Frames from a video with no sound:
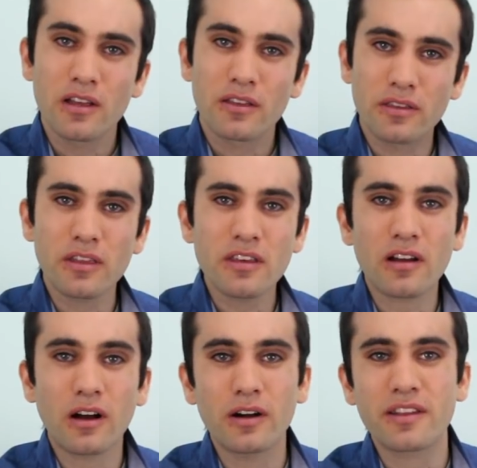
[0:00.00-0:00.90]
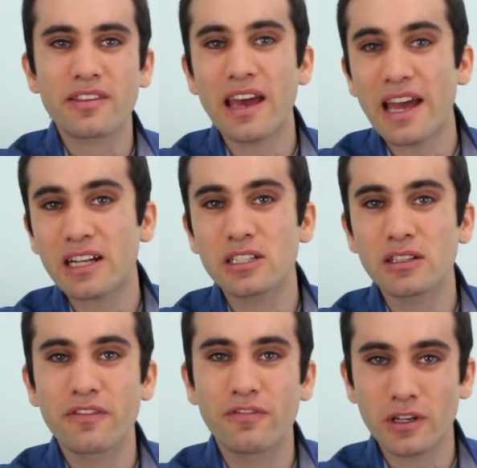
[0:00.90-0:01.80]
So this art has
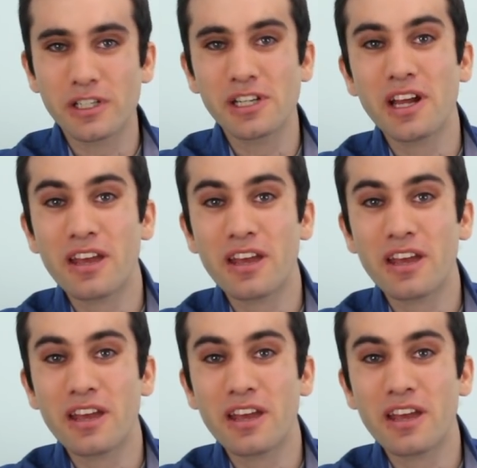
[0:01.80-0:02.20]
actually functioned